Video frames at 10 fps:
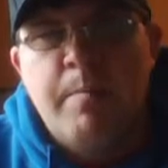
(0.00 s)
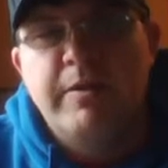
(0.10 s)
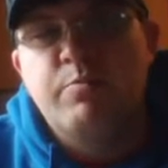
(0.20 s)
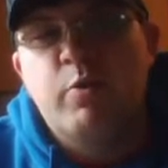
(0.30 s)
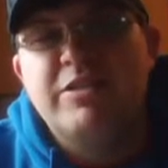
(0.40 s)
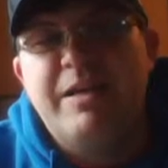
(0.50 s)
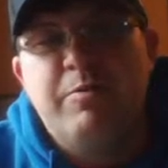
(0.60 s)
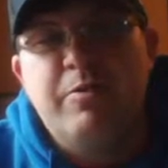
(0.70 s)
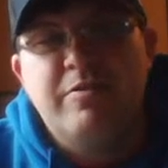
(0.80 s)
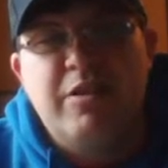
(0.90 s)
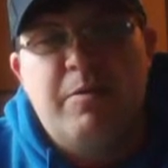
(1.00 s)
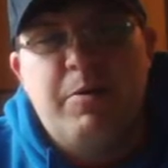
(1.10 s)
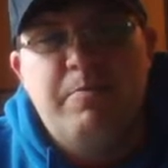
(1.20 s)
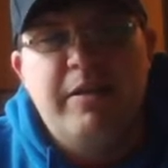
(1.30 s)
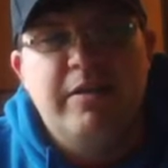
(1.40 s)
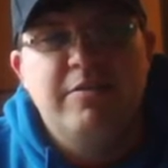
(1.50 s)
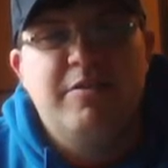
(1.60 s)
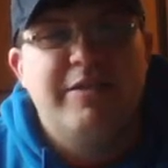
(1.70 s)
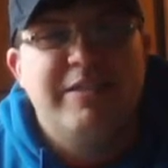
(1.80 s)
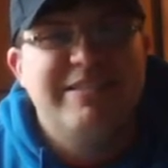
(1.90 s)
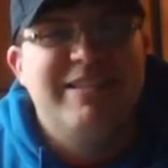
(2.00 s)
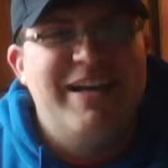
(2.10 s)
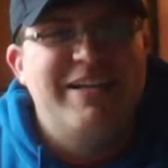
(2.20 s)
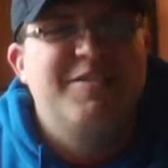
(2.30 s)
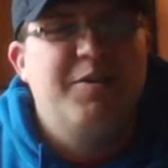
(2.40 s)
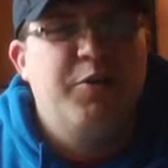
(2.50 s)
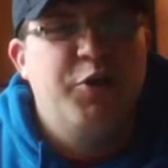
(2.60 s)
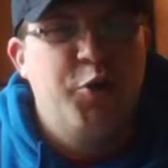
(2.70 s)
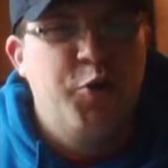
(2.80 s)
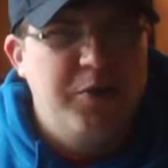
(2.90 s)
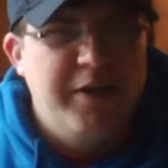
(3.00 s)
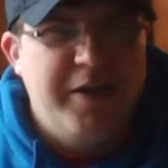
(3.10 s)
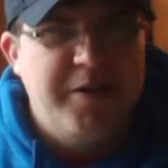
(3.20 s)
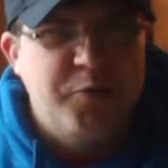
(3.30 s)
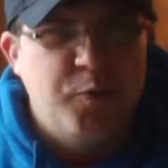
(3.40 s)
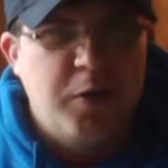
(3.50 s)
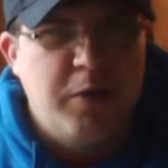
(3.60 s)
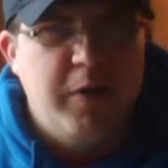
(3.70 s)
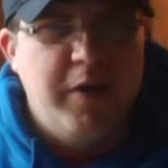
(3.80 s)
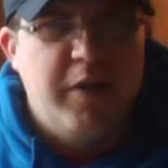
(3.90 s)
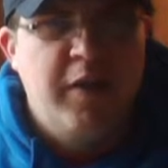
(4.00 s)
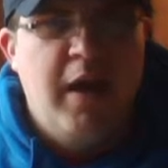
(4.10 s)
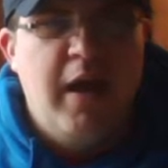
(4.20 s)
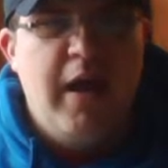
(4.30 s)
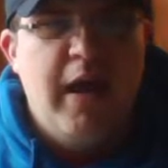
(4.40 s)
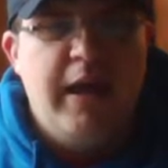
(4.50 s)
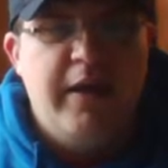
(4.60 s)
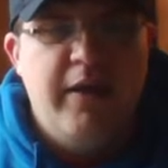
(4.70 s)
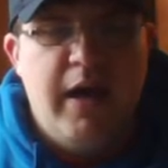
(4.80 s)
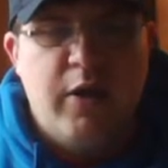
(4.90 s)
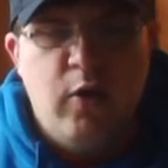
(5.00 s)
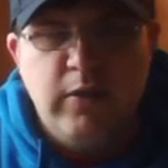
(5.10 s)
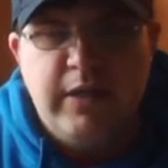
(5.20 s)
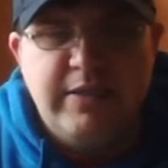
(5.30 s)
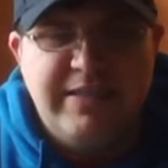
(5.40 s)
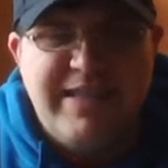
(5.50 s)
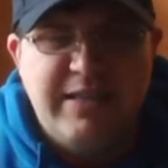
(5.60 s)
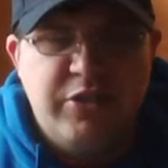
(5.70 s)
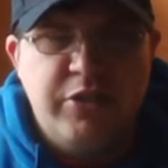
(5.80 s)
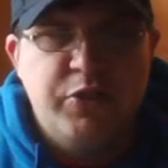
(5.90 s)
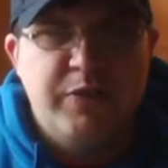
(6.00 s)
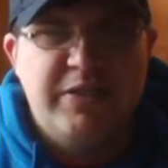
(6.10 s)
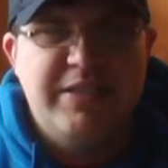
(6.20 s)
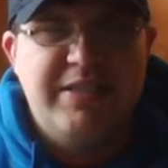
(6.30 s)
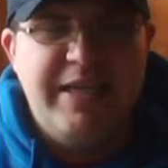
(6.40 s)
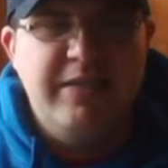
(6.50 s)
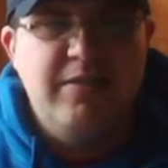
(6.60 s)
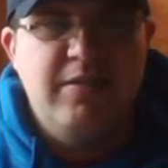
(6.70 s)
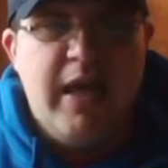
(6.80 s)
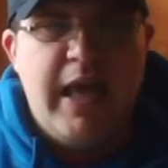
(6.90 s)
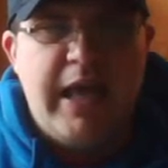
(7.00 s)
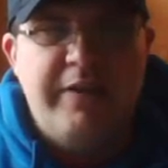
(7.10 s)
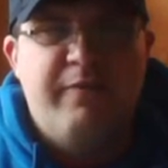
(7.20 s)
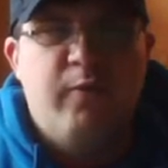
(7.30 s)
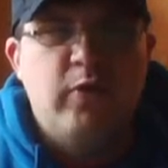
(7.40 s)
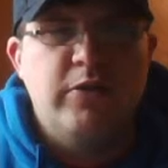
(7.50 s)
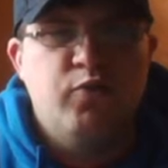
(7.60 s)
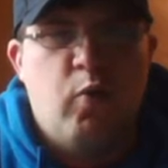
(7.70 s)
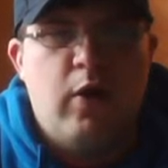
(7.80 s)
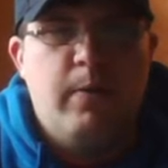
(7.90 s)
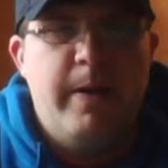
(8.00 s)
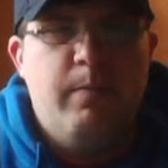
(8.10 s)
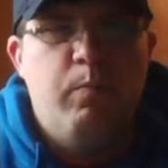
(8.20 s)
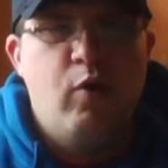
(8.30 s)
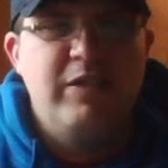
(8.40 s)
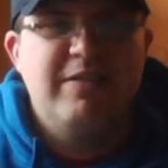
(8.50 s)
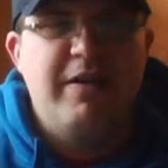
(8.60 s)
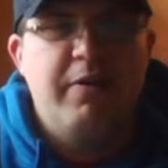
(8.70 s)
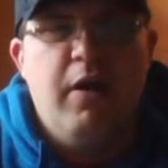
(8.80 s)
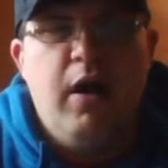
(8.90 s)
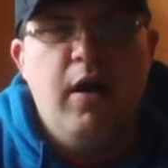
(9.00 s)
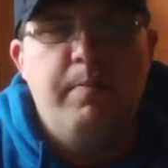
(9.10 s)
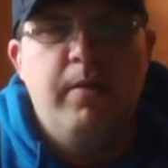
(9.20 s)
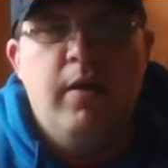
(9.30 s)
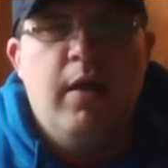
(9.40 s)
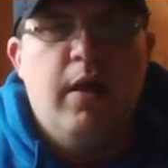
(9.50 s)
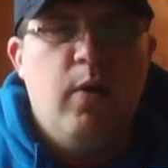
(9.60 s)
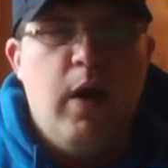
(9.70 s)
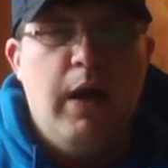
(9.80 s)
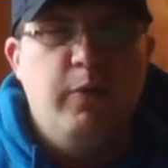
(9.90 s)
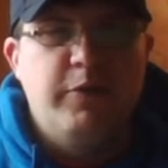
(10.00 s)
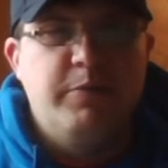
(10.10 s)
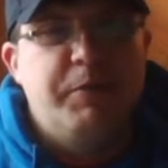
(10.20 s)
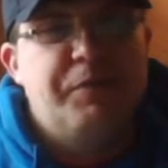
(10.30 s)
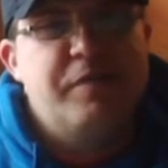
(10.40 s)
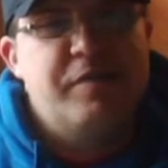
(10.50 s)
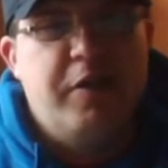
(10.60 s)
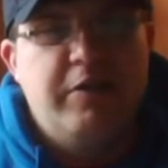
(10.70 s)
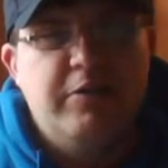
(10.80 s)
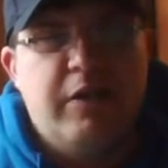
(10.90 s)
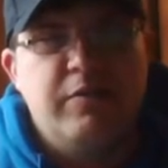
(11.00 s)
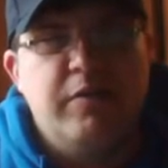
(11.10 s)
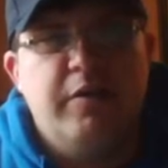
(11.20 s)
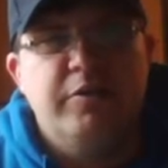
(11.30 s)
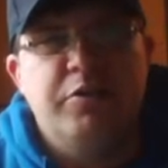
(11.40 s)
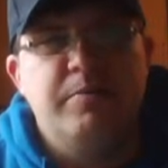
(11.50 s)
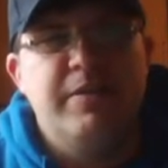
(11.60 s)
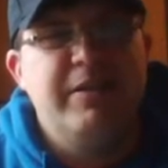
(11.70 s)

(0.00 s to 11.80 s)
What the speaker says: But it's more stable in the summer because there is less cool air to work with. And cold air is denser, so it stinks, and it forces warm, moist air up, which produces showers and thunderstorms.